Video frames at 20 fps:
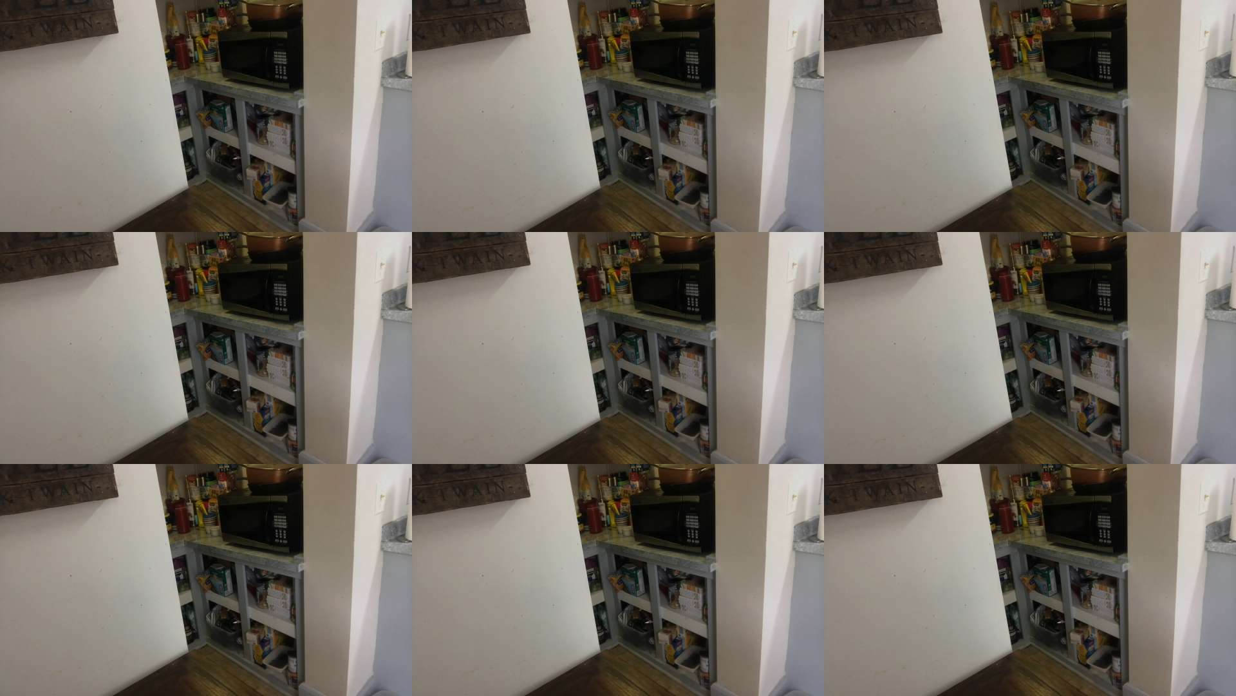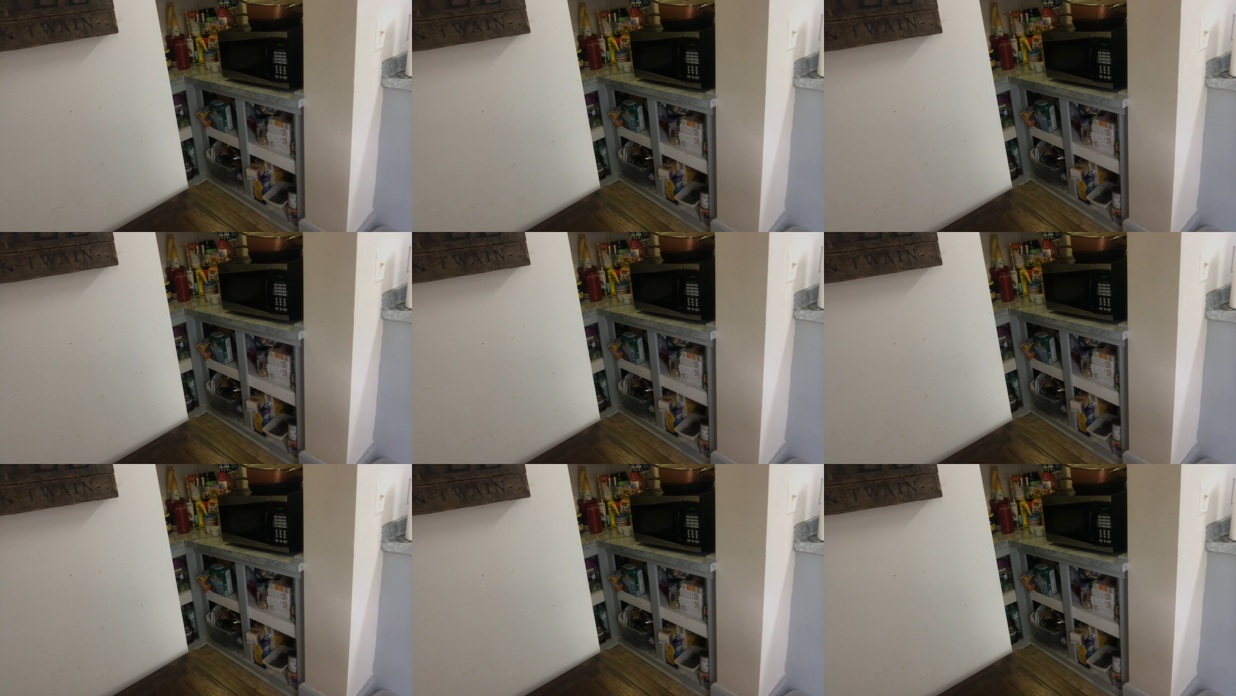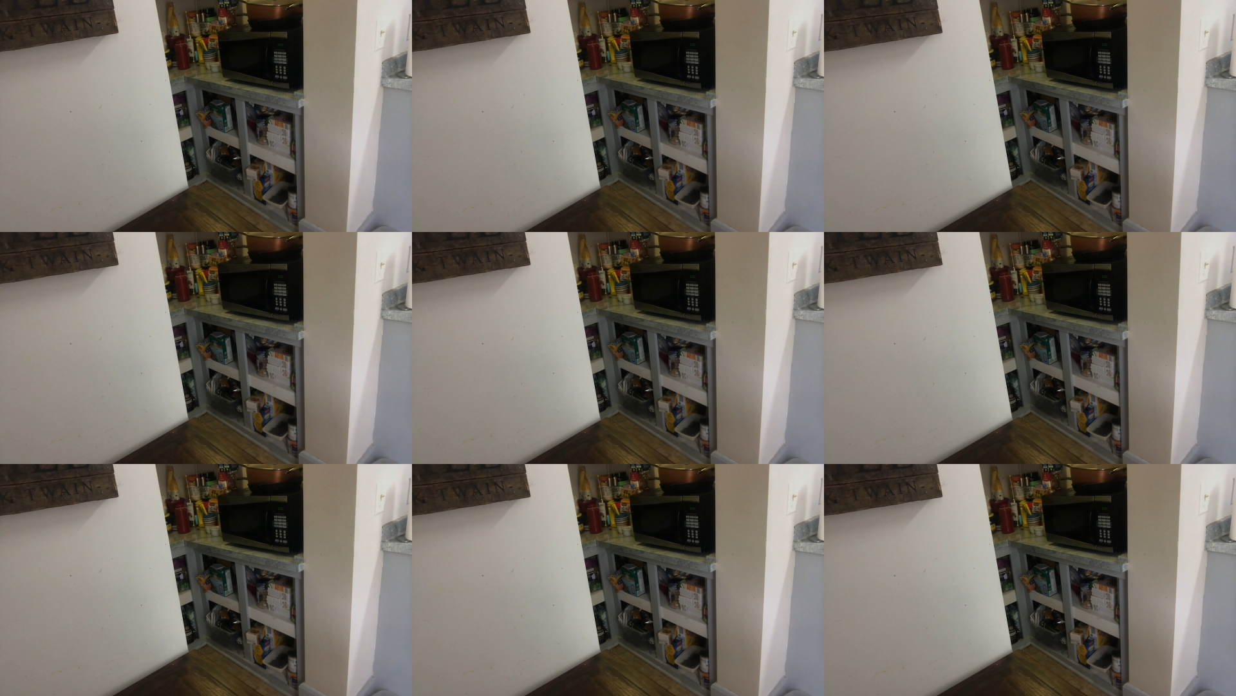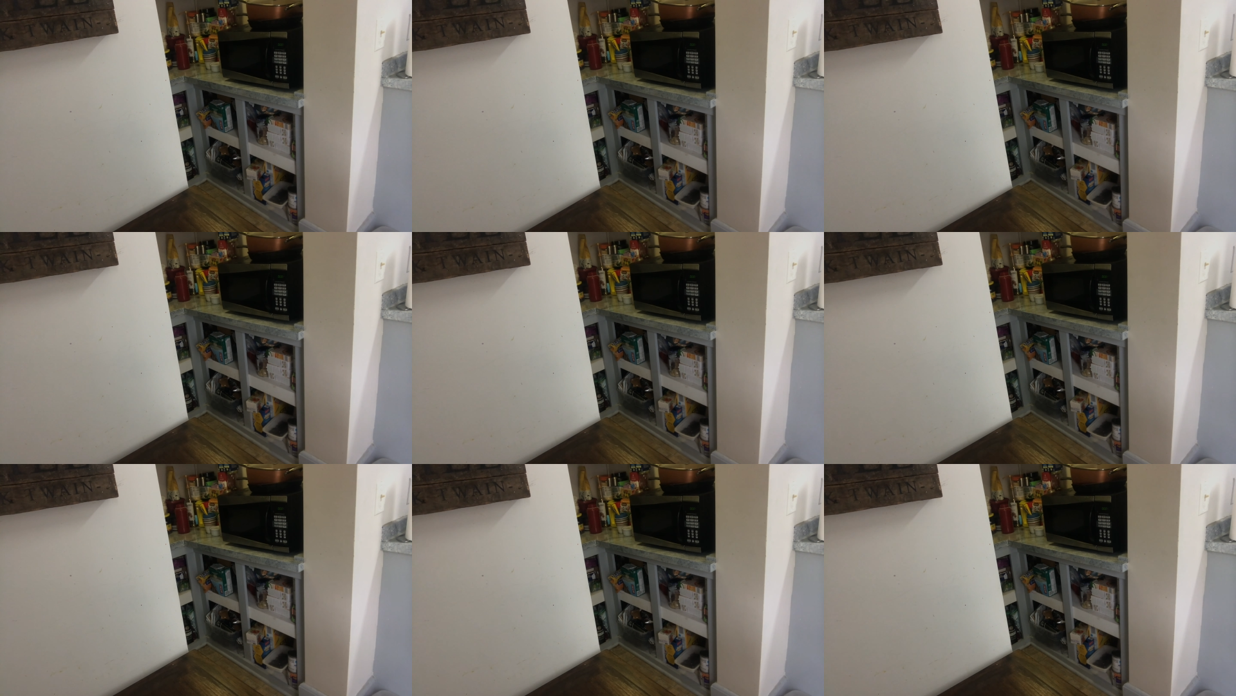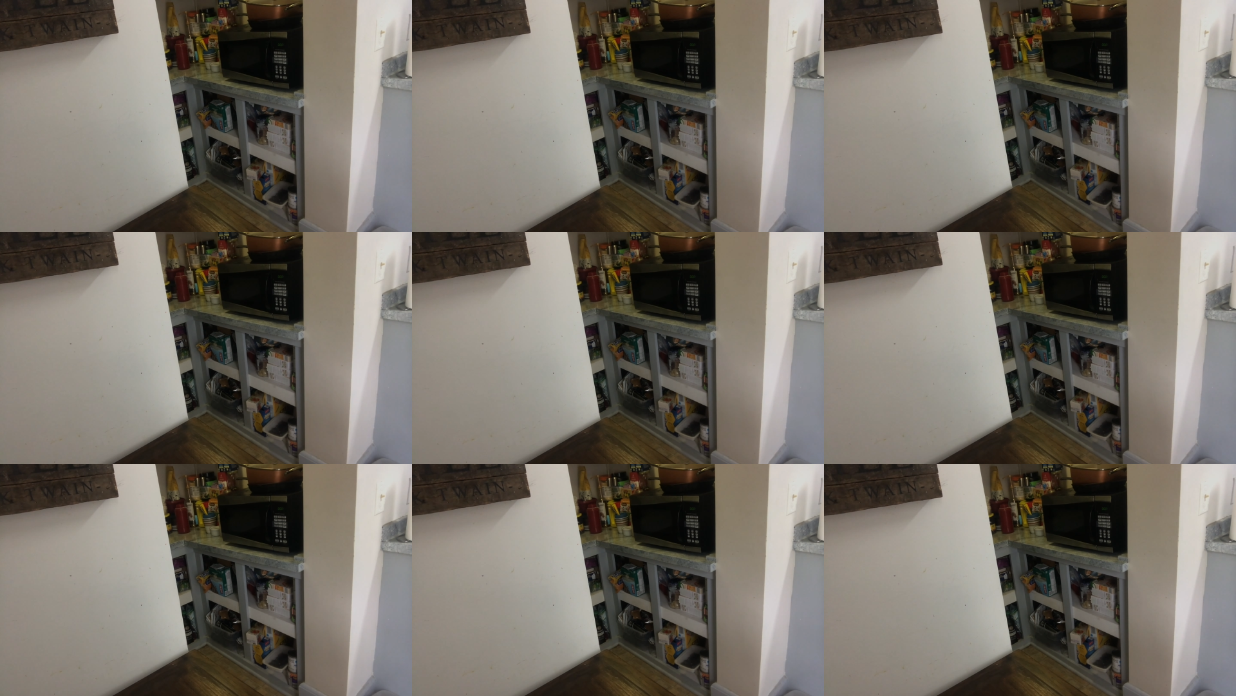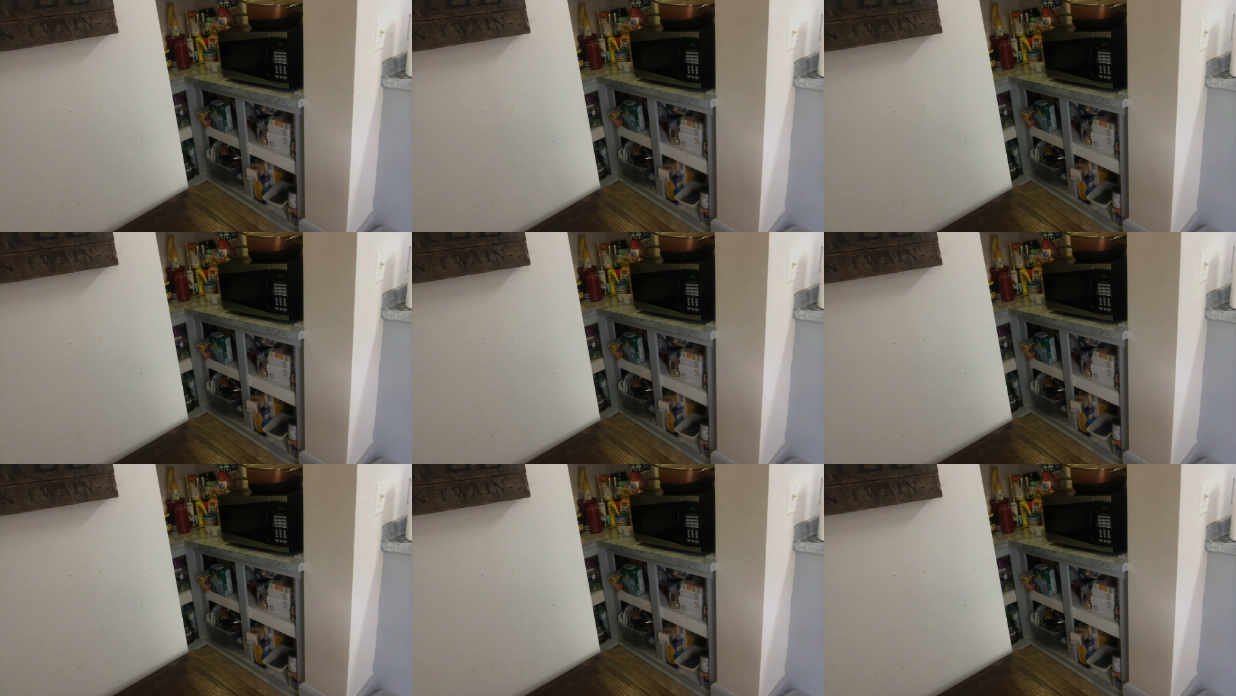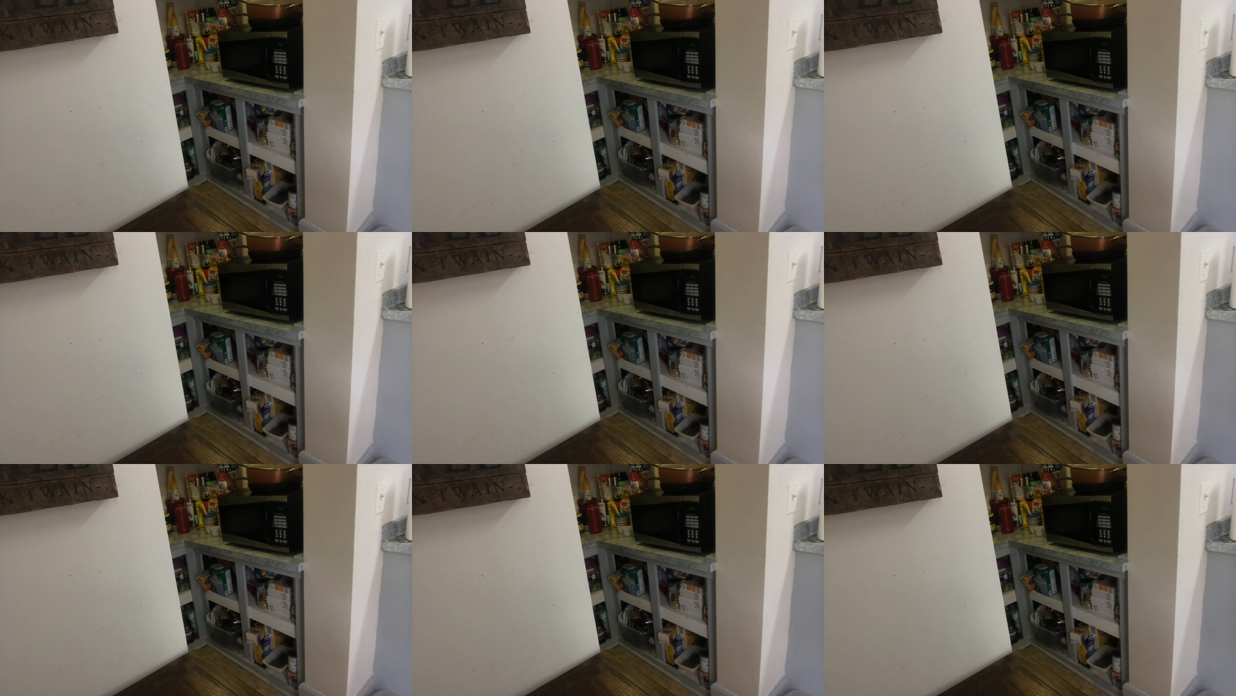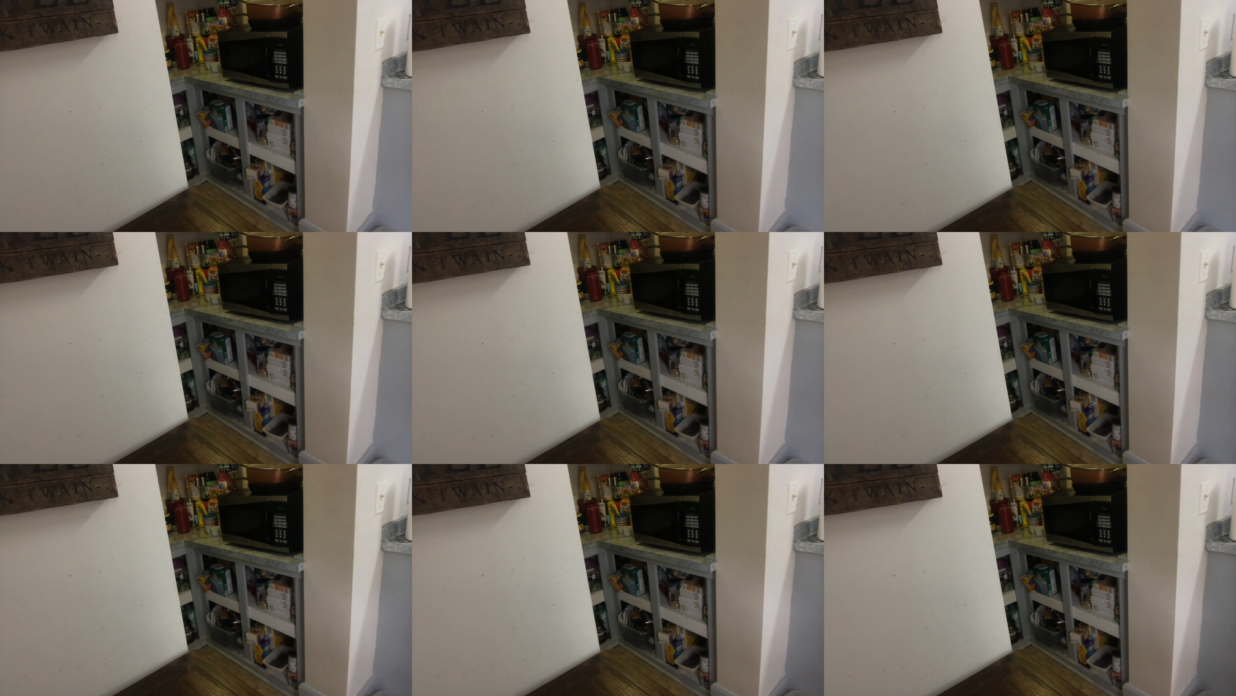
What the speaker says: Nobody's mouth can be seen.